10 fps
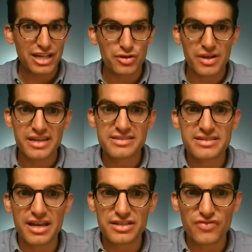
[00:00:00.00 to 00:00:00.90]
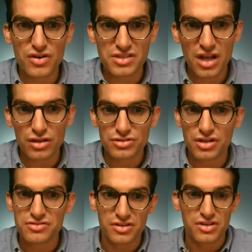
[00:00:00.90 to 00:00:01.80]
accurate as far as the
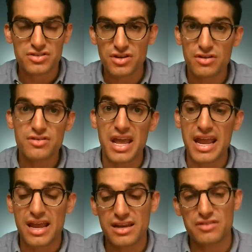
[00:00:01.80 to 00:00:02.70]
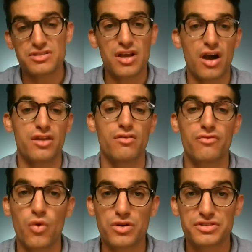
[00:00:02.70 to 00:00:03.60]
color tones are concerned, and here's the
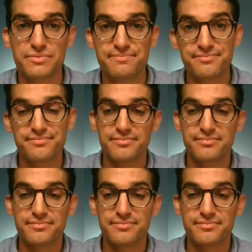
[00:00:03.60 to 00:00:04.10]
audio, of course.